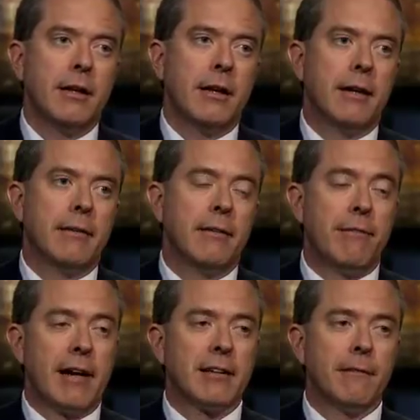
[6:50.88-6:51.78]
Uh, in
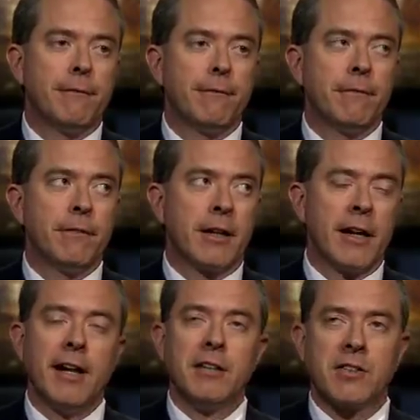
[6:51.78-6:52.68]
fact, if a
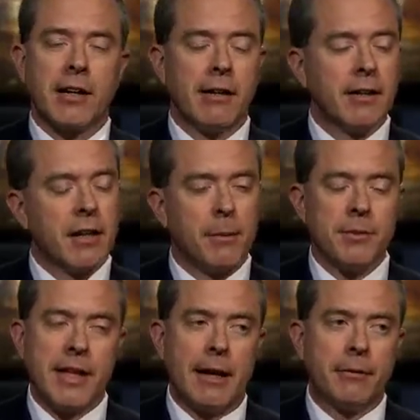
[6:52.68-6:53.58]
Canadian satellite
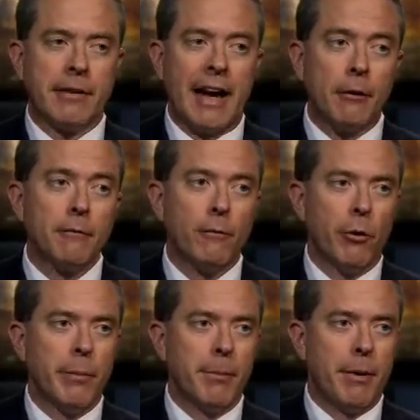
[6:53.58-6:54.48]
comes down out of
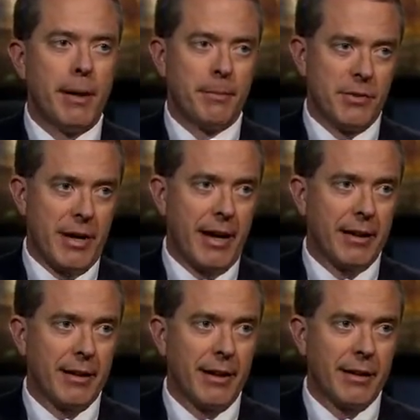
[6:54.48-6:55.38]
orbit by
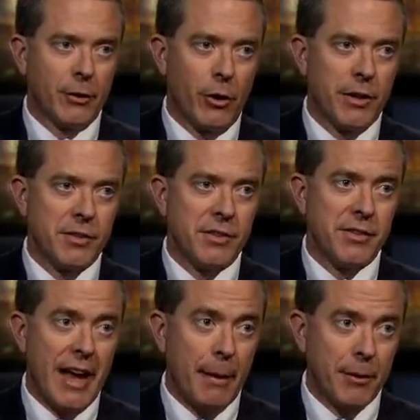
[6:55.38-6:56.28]
mistake and causes
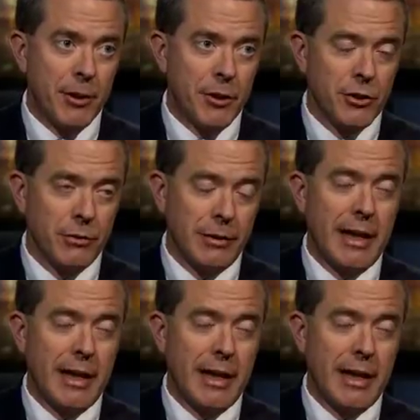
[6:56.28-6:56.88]
damage, well,